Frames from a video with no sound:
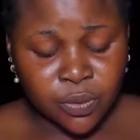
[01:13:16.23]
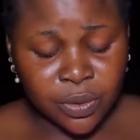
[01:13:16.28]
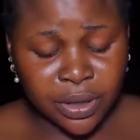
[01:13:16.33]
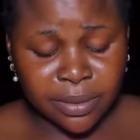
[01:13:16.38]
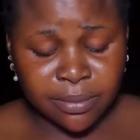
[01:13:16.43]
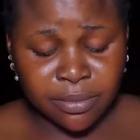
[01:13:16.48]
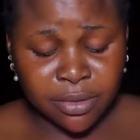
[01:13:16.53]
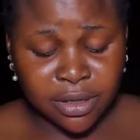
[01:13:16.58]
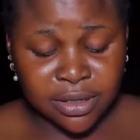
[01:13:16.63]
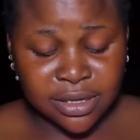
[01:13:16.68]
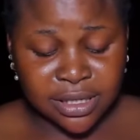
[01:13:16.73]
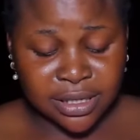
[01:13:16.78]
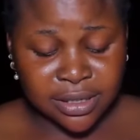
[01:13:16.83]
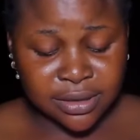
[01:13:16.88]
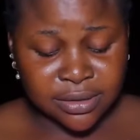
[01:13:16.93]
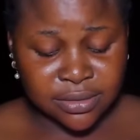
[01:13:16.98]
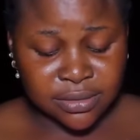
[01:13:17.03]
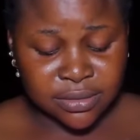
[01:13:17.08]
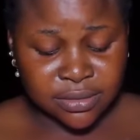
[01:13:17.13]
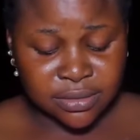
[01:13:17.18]
Queen Mother,
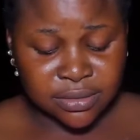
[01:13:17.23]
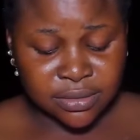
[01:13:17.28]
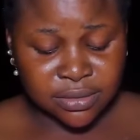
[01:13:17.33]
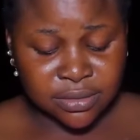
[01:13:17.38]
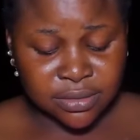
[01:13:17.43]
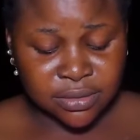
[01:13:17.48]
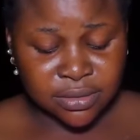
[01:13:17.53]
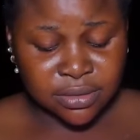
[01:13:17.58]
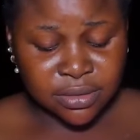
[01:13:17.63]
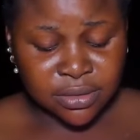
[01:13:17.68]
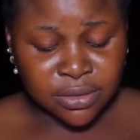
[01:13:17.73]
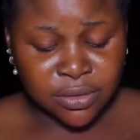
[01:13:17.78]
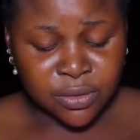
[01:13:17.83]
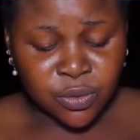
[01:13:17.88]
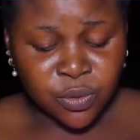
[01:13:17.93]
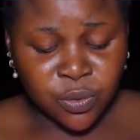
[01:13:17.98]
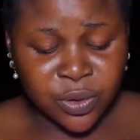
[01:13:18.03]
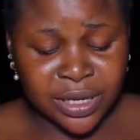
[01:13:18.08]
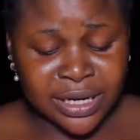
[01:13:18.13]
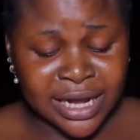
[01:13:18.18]

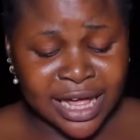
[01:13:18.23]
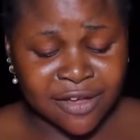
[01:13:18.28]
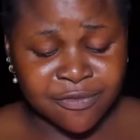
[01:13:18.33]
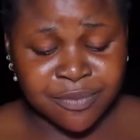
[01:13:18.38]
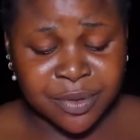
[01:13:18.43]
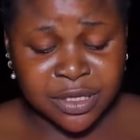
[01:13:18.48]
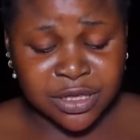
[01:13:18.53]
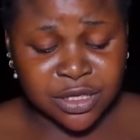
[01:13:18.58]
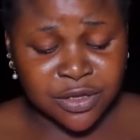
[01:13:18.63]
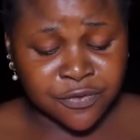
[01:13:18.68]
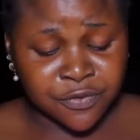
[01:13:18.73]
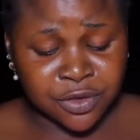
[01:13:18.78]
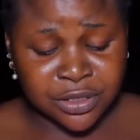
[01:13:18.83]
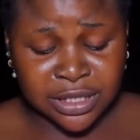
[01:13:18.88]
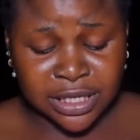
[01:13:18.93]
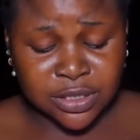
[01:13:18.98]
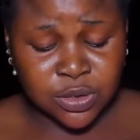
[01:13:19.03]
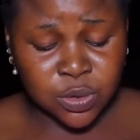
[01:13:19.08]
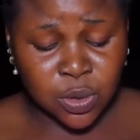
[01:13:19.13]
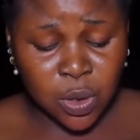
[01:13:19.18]
Queen have been
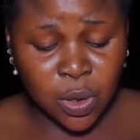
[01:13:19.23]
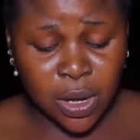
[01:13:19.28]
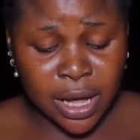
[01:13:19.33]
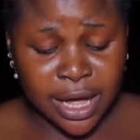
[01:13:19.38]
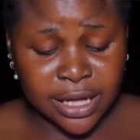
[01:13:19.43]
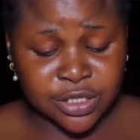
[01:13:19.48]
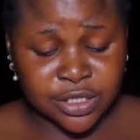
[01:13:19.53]
devoted to all